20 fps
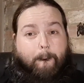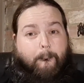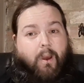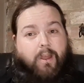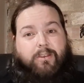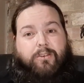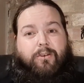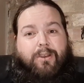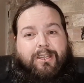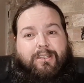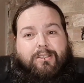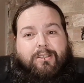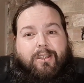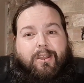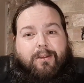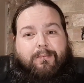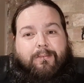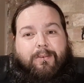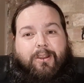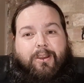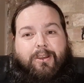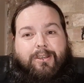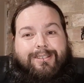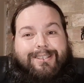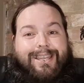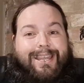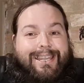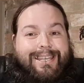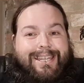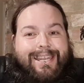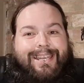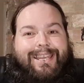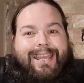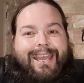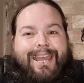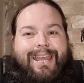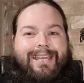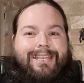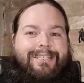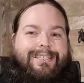But until next time, guys, take
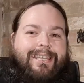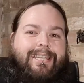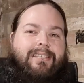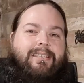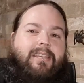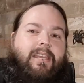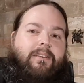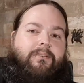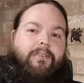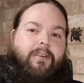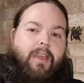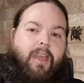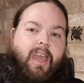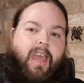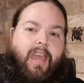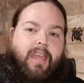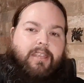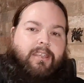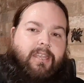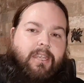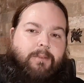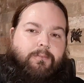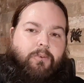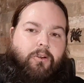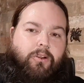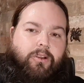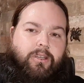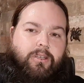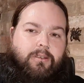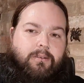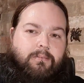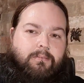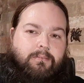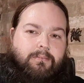care, stay safe, and keep rocking.